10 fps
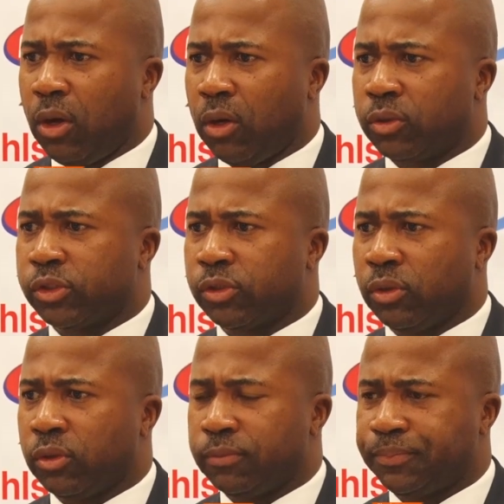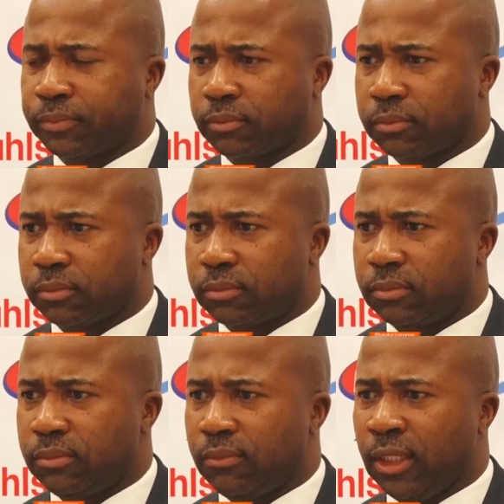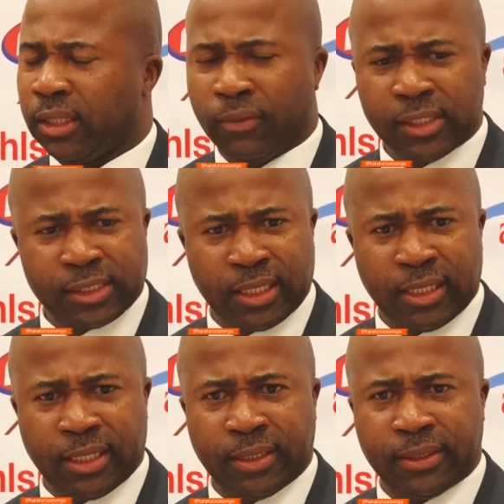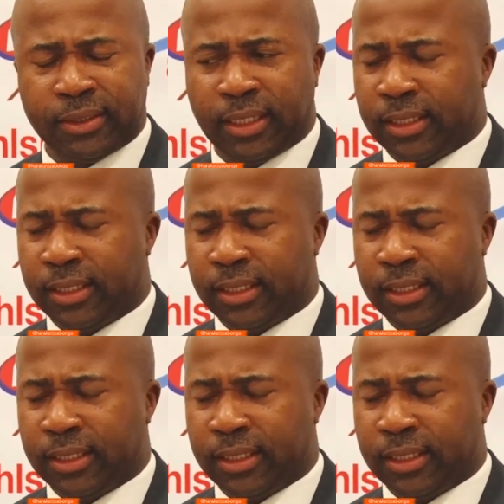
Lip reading: Also, there was a